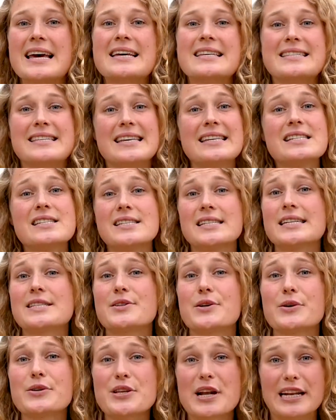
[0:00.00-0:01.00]
Since she's
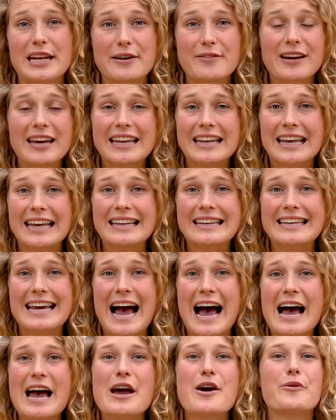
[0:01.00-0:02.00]
also living in
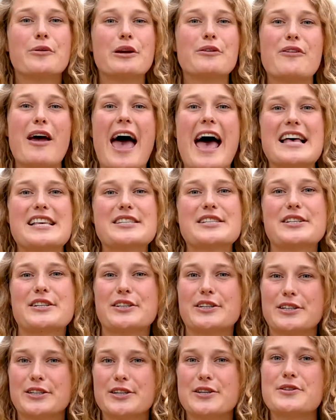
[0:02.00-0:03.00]
India, we've asked
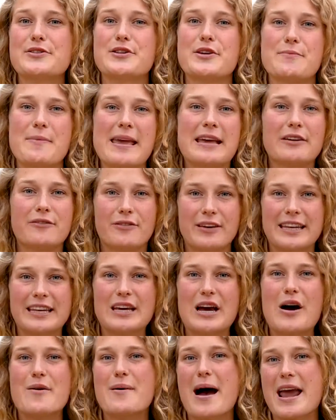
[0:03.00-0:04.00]
her to make a
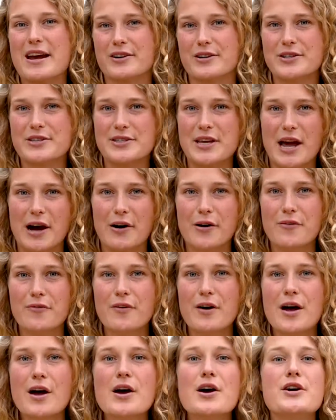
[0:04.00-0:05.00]
video by herself
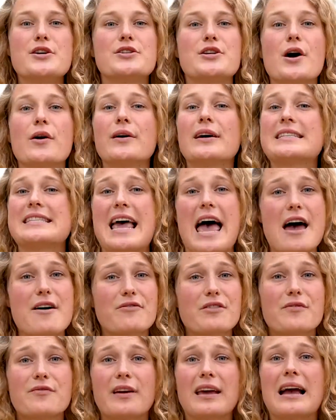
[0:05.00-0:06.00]
showing us
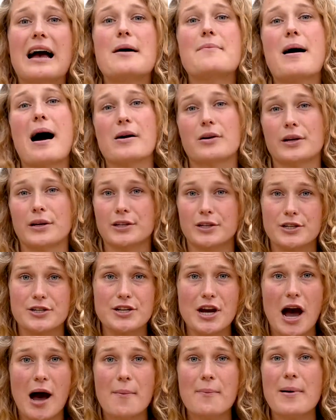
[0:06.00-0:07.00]
everything about her
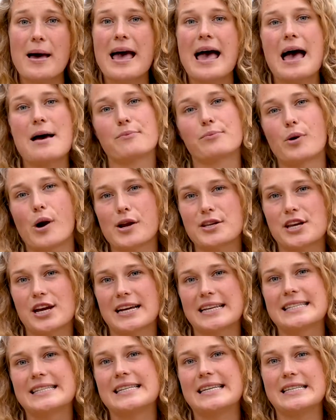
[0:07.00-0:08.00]
job and
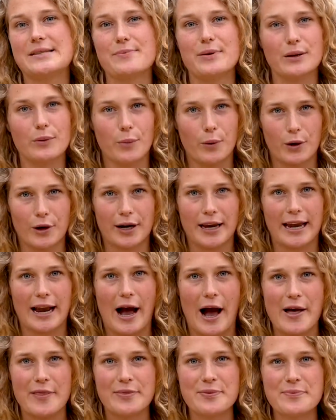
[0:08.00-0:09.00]
projects she's been working
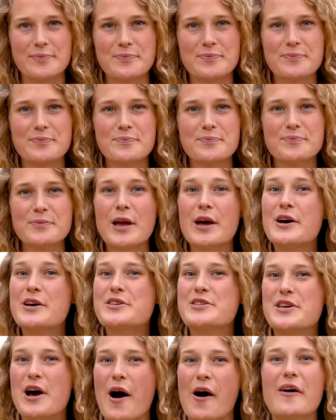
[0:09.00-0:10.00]
on.
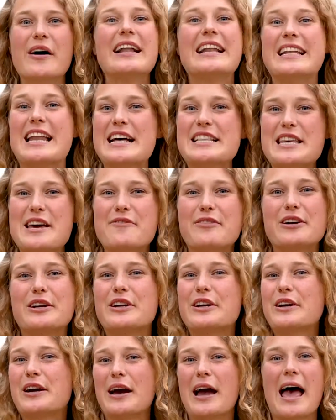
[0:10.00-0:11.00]
So let's have a
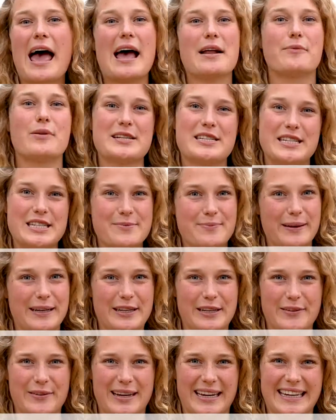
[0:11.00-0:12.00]
look at what she's been
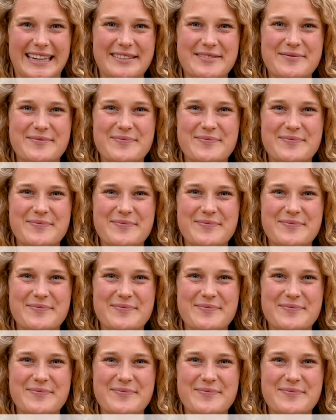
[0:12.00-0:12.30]
doing.